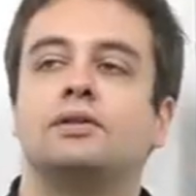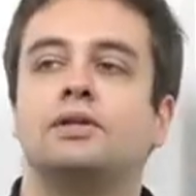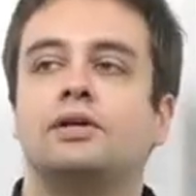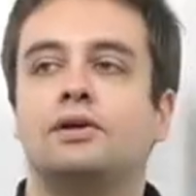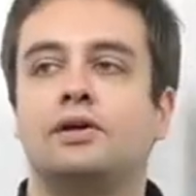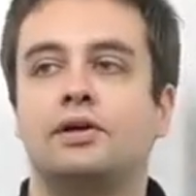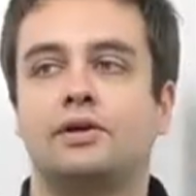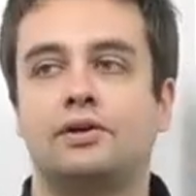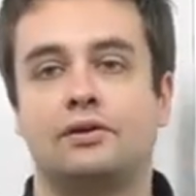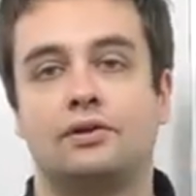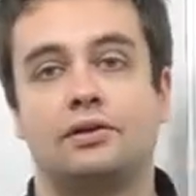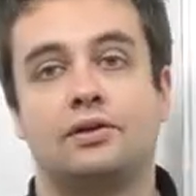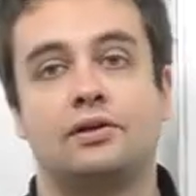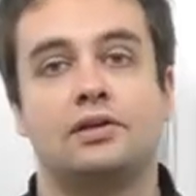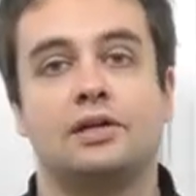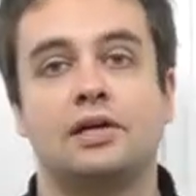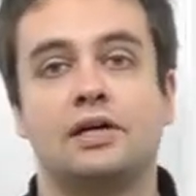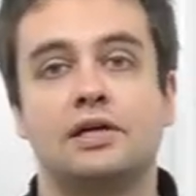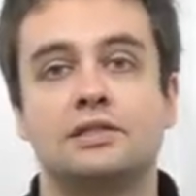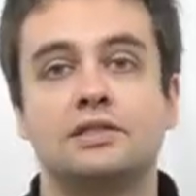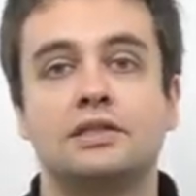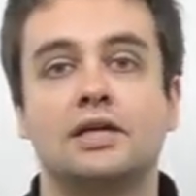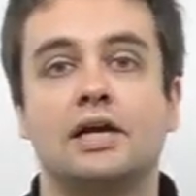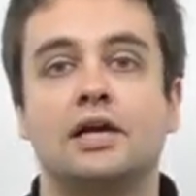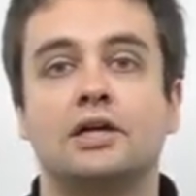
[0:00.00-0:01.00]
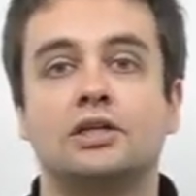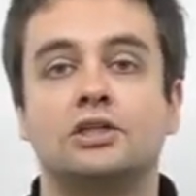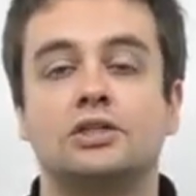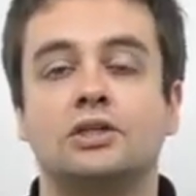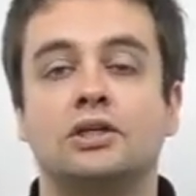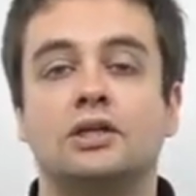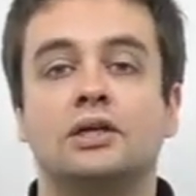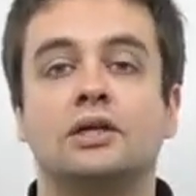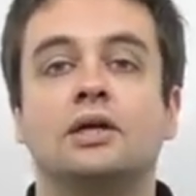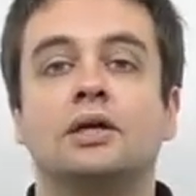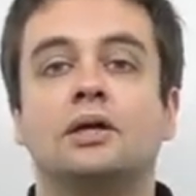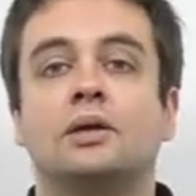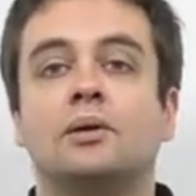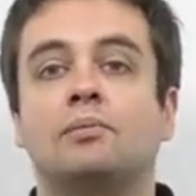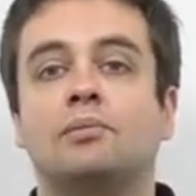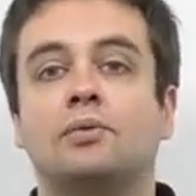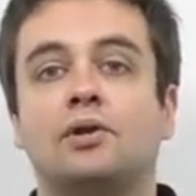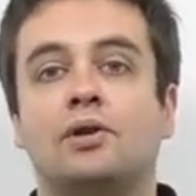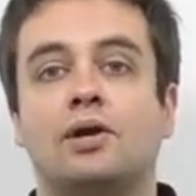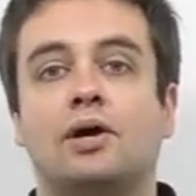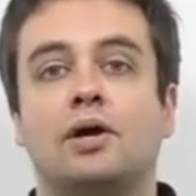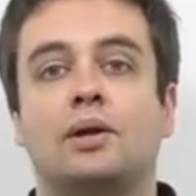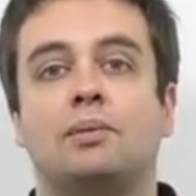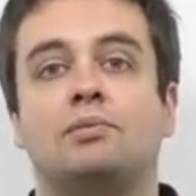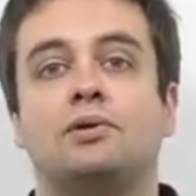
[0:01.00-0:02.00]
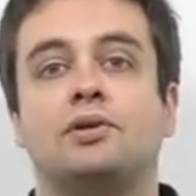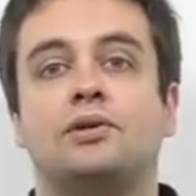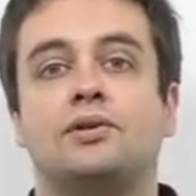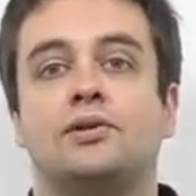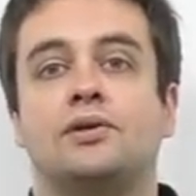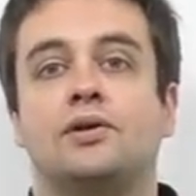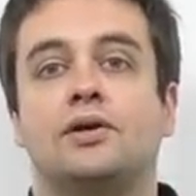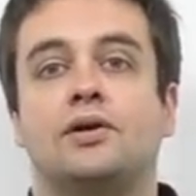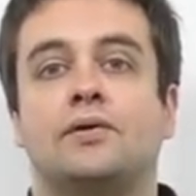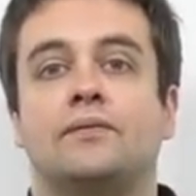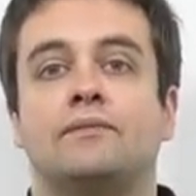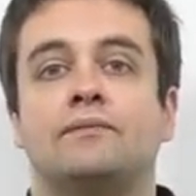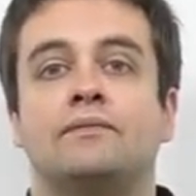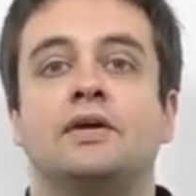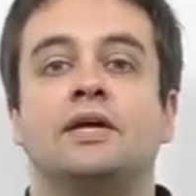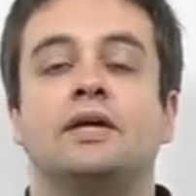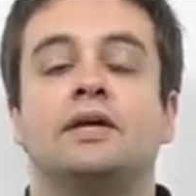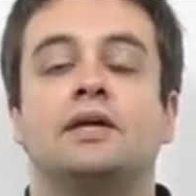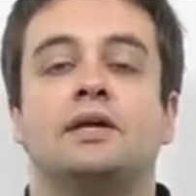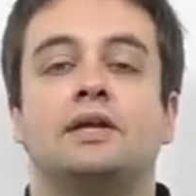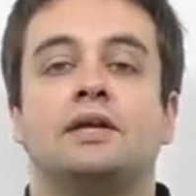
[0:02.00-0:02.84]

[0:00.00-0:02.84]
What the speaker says: They're under the desk actually, but not a big deal.